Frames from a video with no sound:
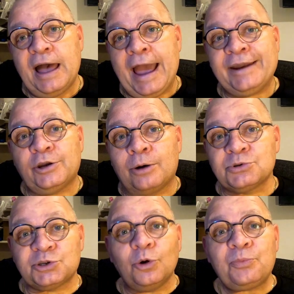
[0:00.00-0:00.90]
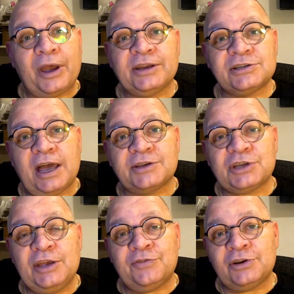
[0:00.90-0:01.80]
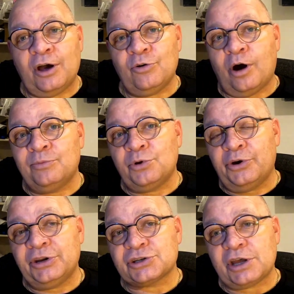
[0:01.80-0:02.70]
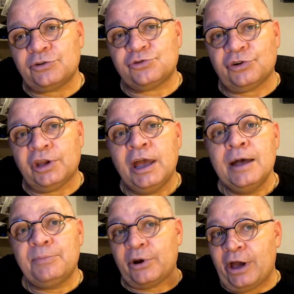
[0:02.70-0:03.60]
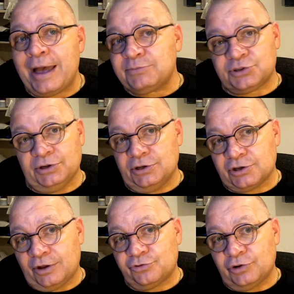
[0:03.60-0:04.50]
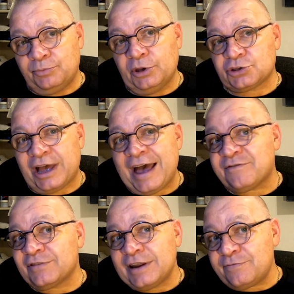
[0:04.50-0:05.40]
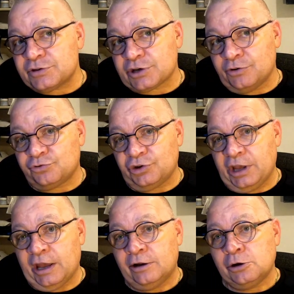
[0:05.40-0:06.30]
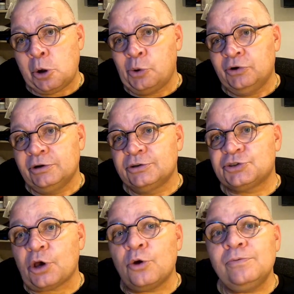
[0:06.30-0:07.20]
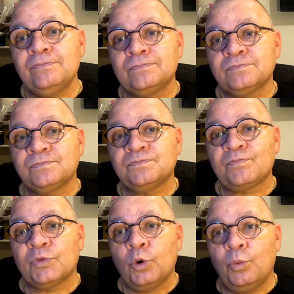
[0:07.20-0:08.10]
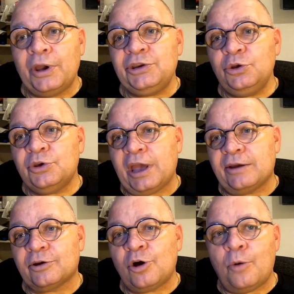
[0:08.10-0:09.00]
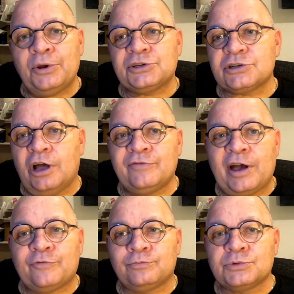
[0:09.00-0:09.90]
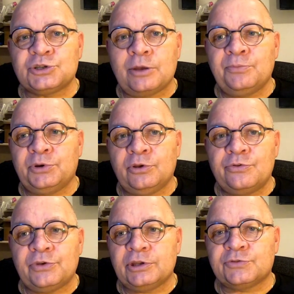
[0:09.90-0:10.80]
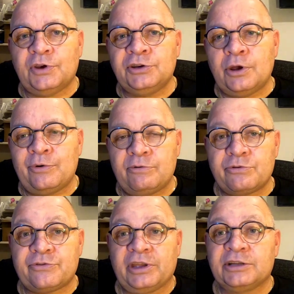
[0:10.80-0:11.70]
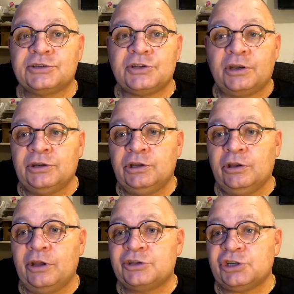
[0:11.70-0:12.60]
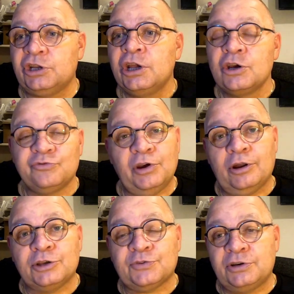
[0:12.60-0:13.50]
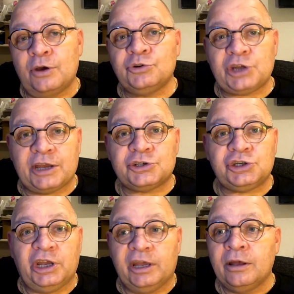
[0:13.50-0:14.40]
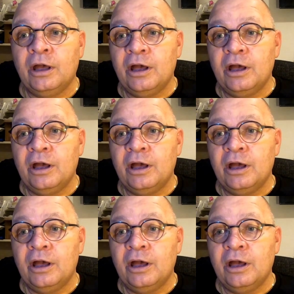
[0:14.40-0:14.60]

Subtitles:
and I'm still paying tax even though I'm not in this country. But I am still in this country because I haven't left this country yet. So when you get comments like that from somebody who thinks they know everything, and suddenly you actually realise they know jack shit,